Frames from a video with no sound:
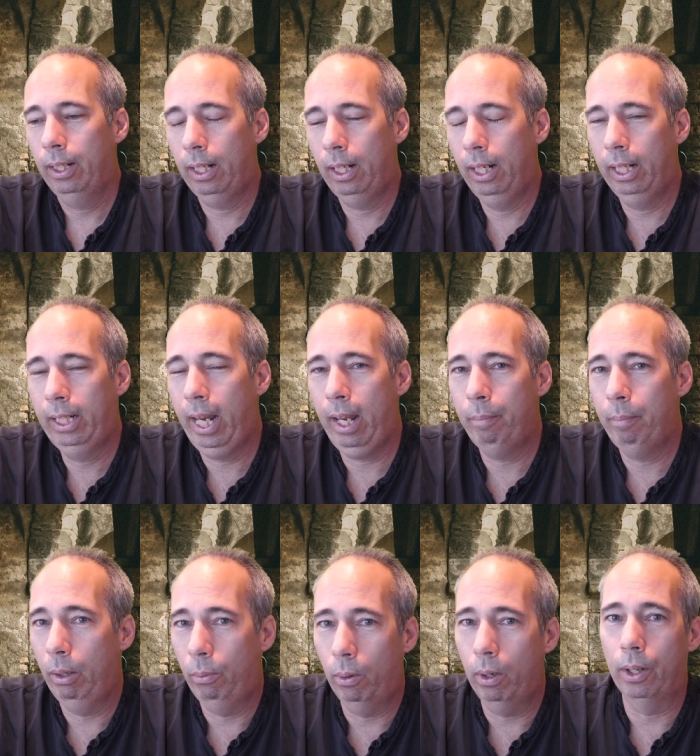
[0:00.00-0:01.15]
it can't be
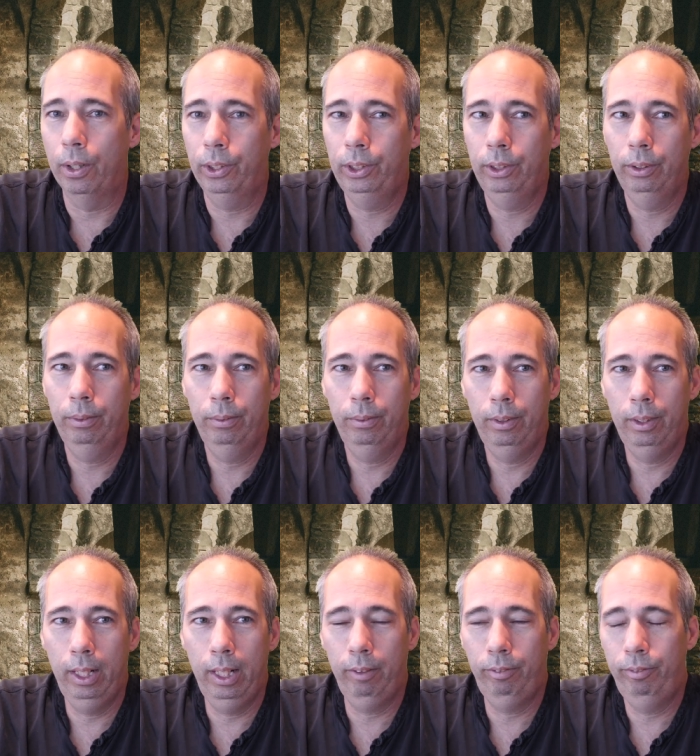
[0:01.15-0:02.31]
worse
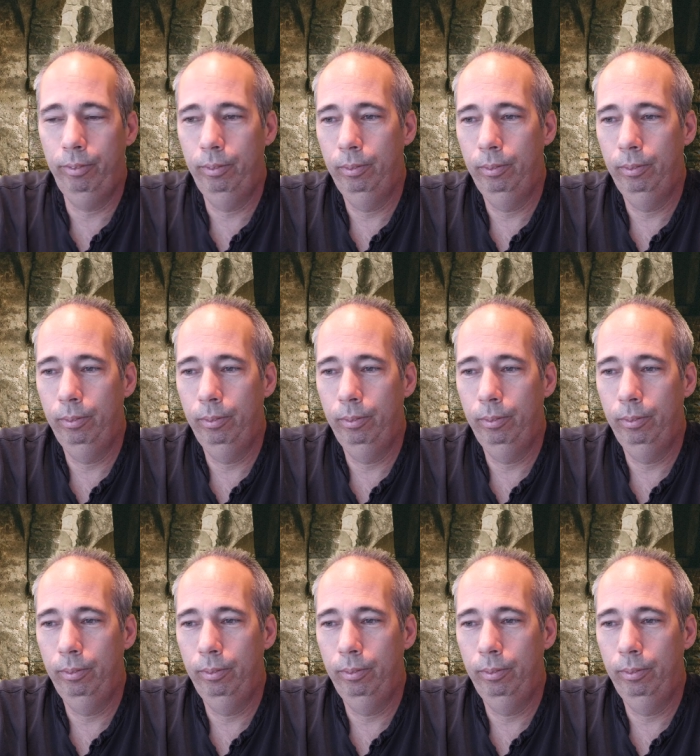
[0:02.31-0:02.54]
if